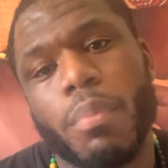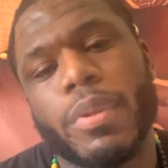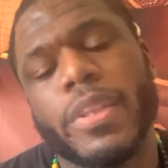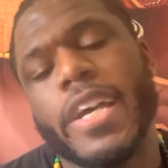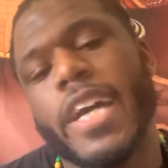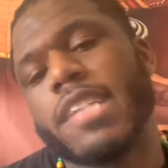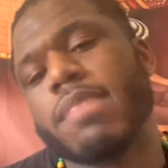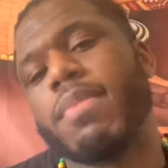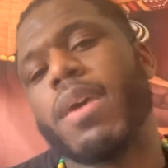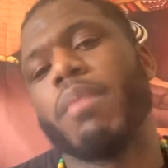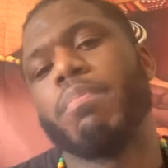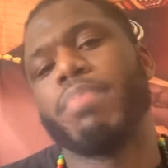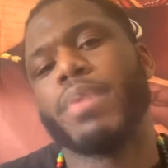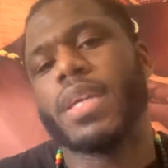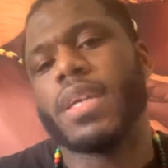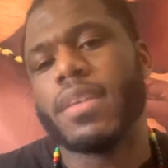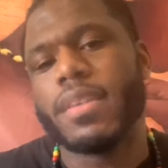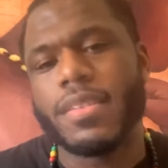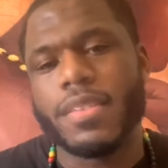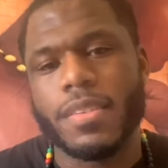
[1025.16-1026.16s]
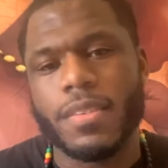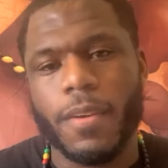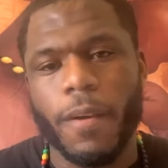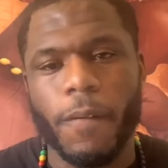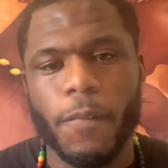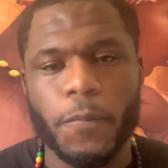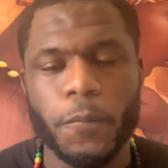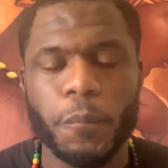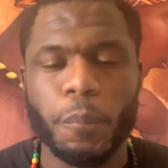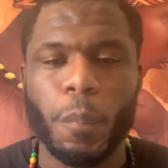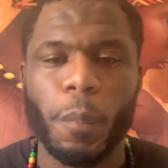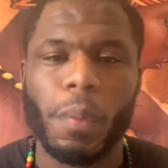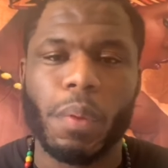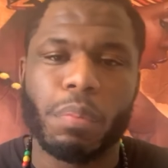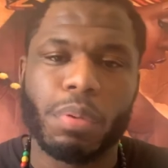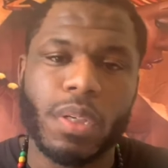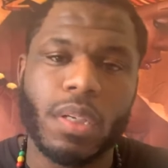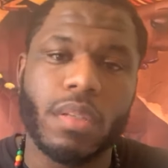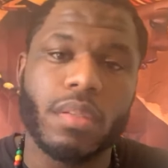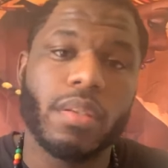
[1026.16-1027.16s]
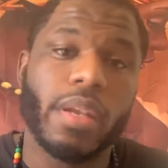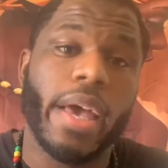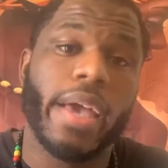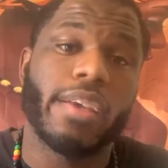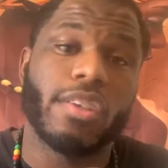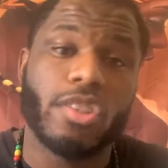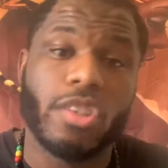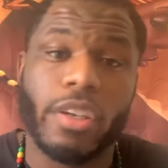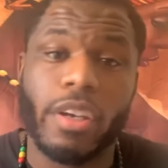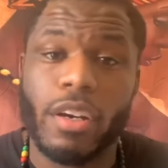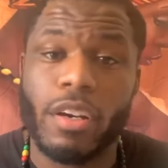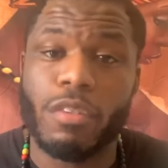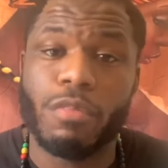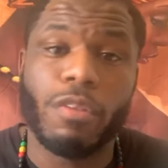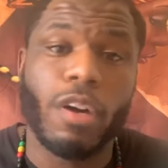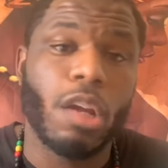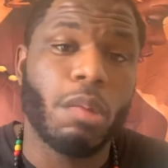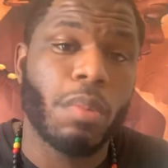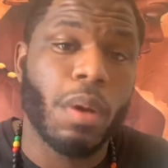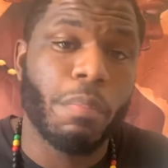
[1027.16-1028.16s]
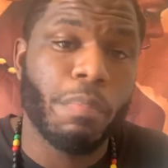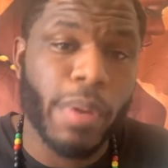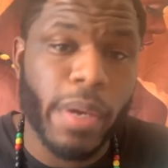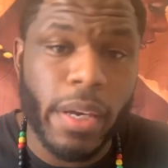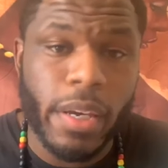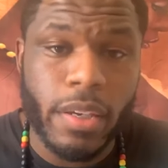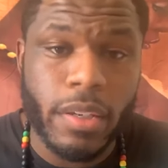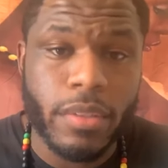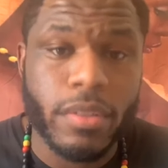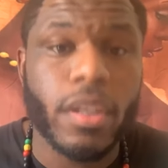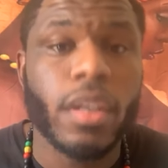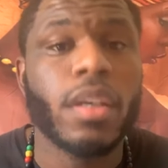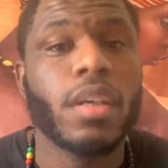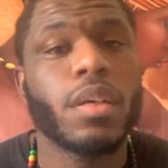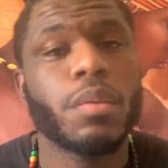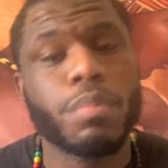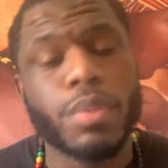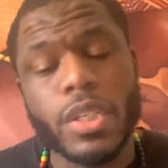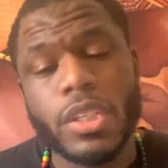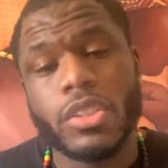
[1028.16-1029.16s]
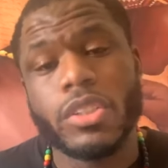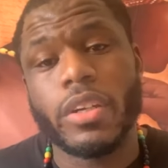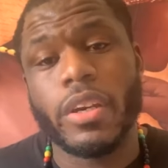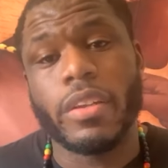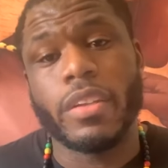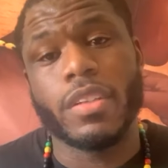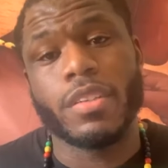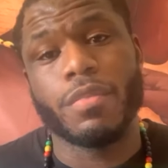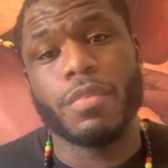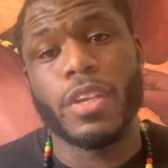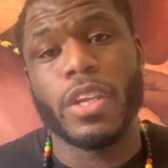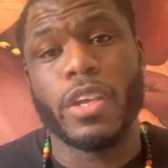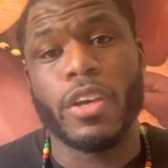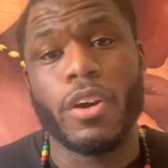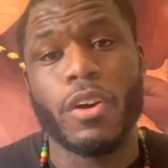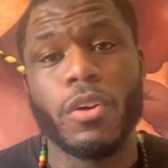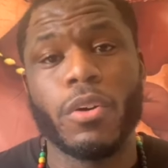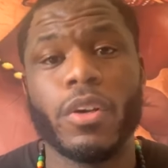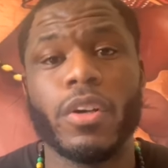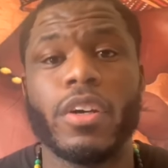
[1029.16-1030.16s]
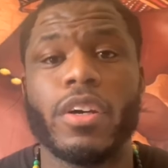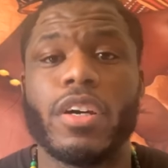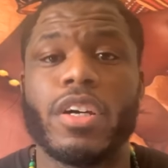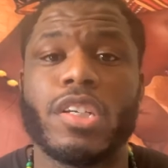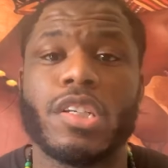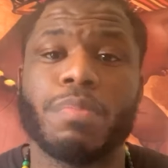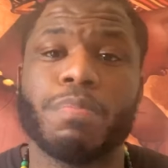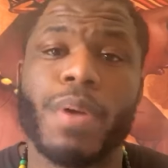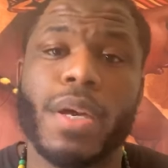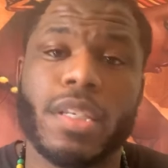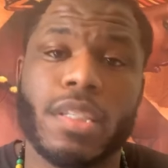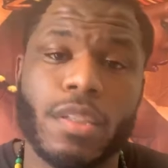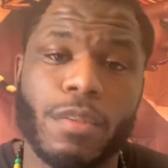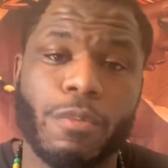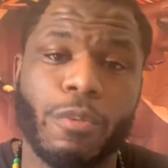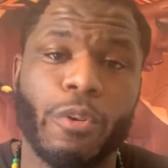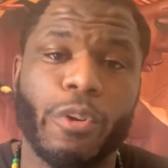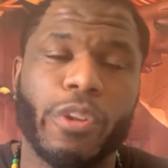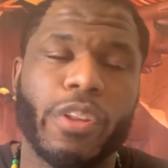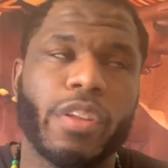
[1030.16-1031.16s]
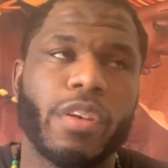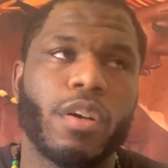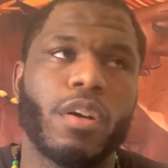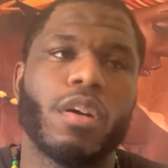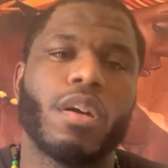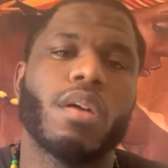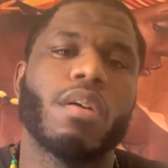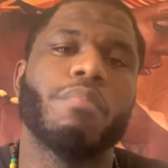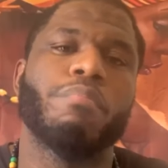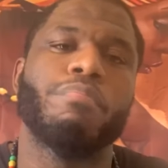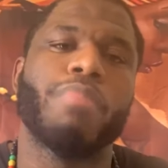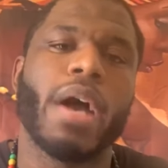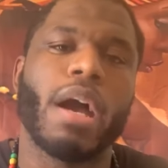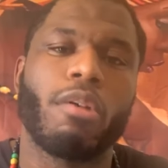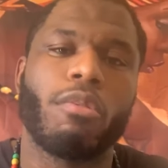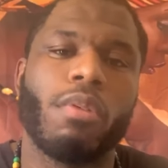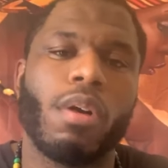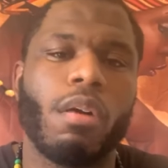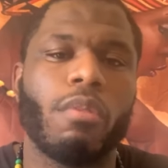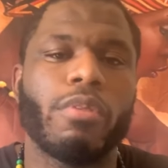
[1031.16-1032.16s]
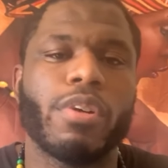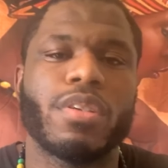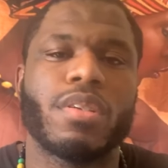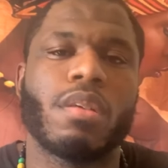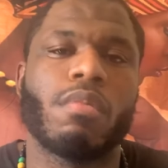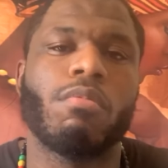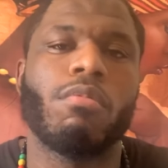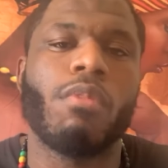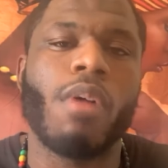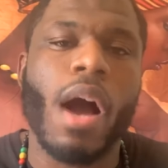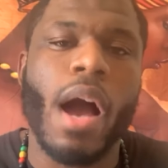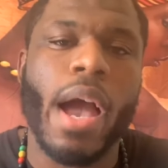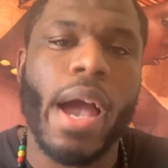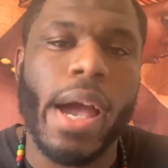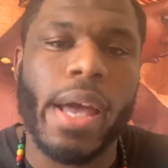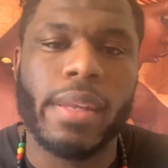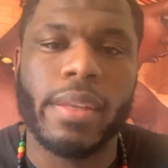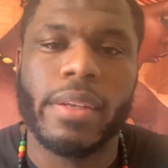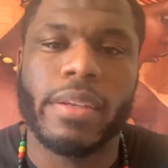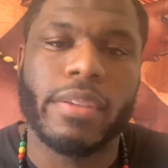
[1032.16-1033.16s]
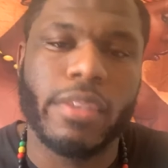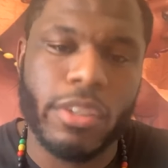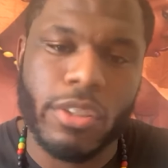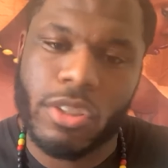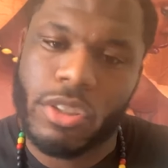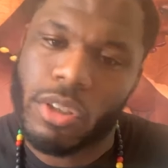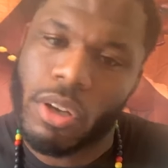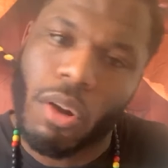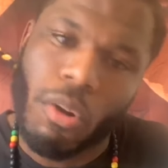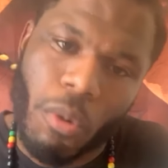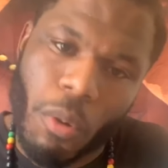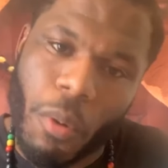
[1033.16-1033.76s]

that's my piece. Please like, share, follow my page. Please share this video, especially for the background reason of why I did this show.